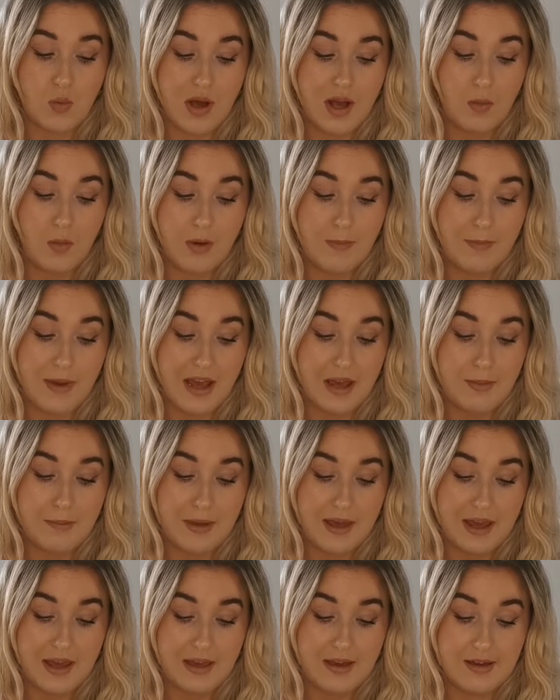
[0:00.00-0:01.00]
well when
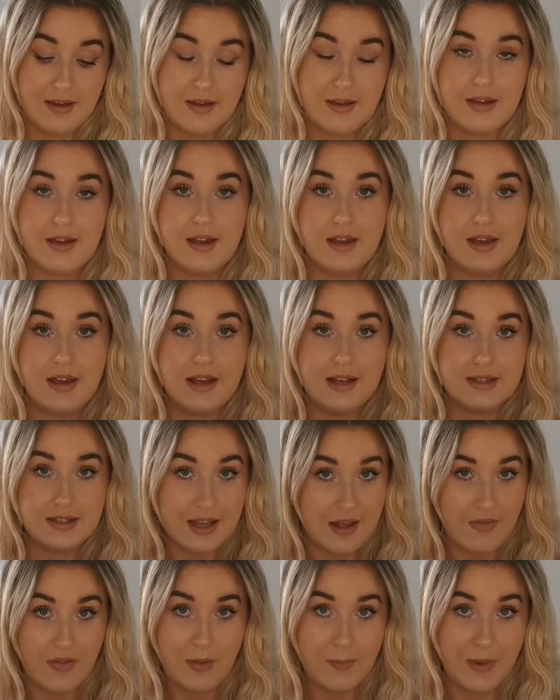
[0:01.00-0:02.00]
baby is
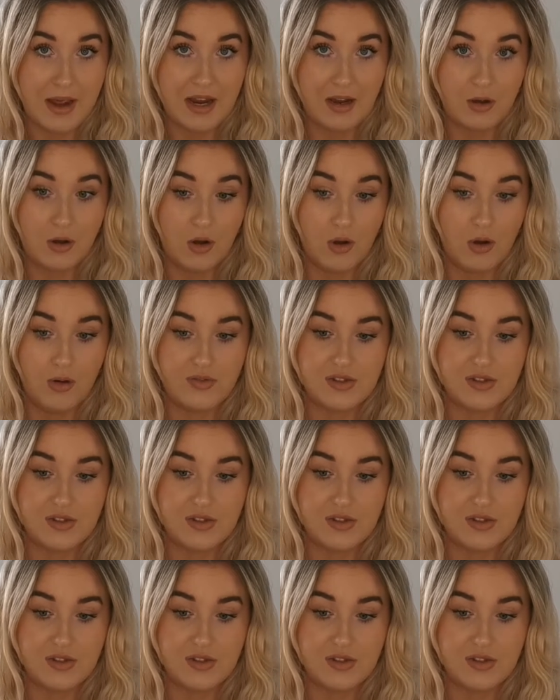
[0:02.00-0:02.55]
in the main cot.